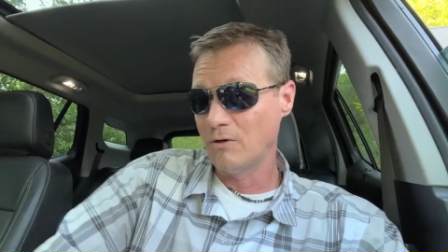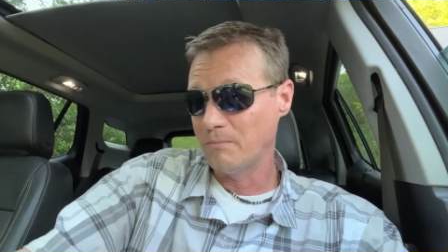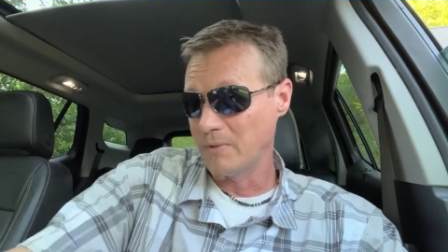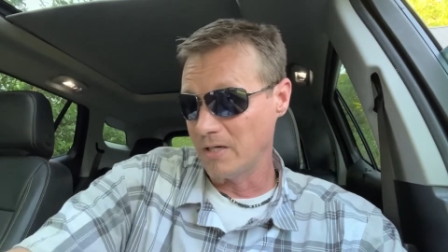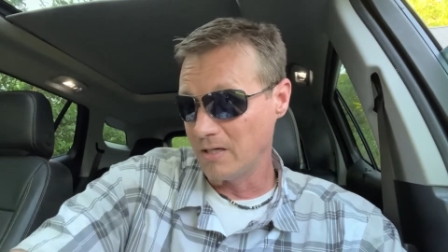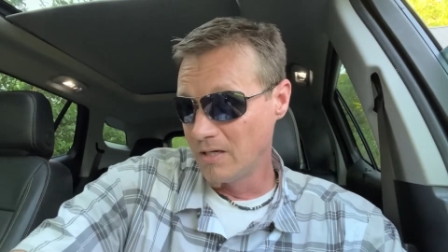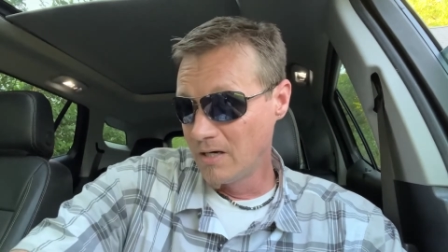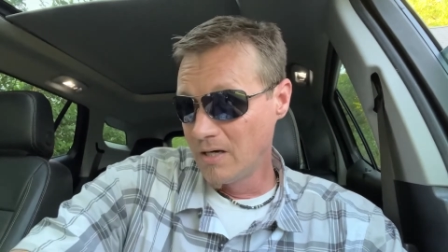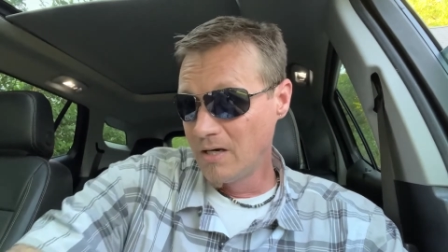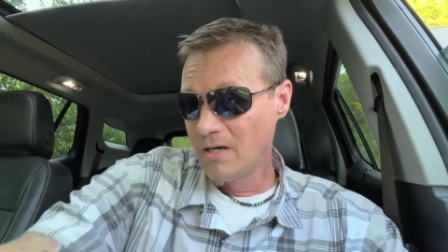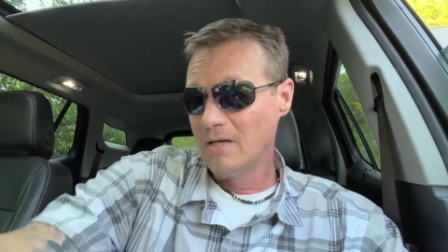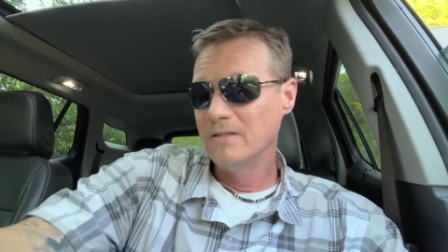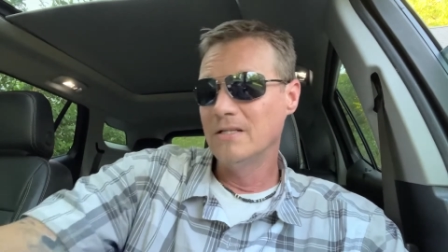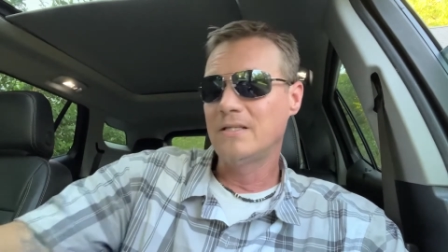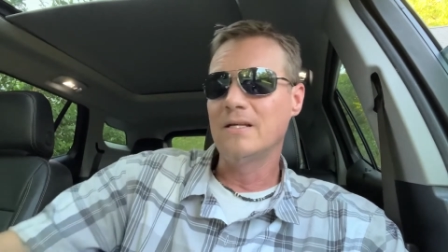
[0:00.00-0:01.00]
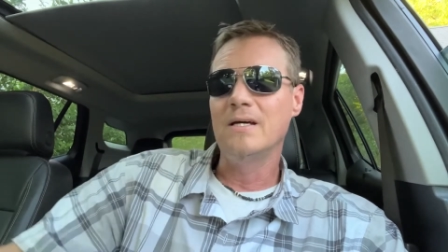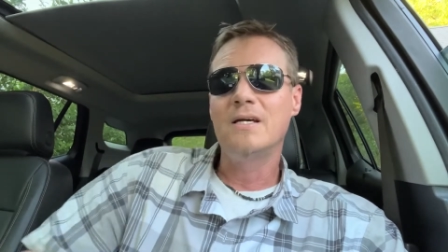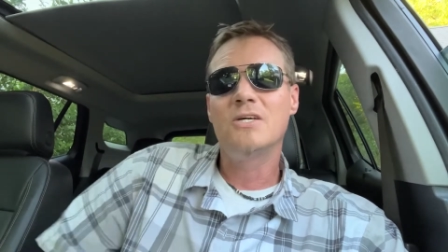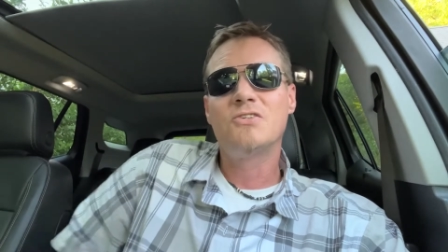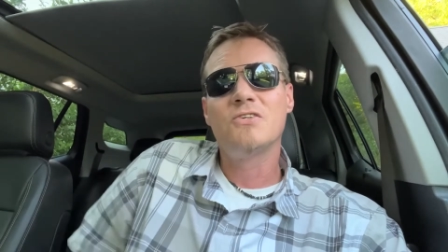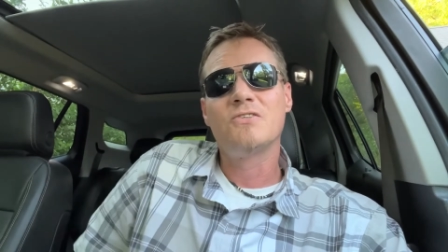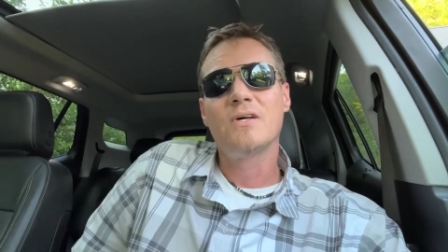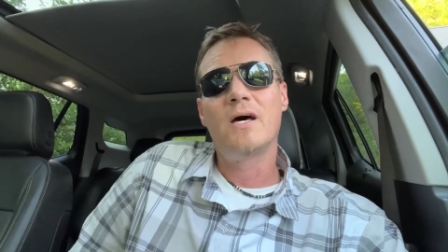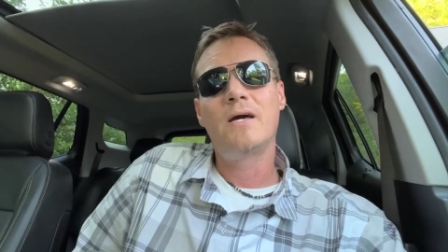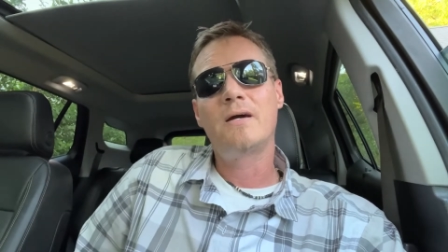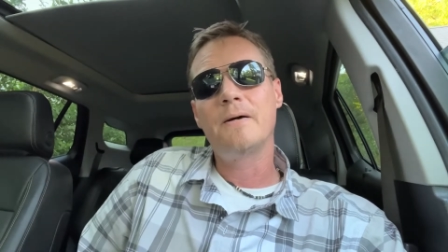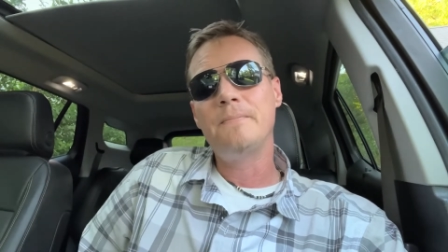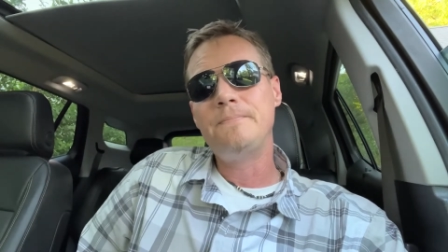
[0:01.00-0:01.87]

But the thing is, is like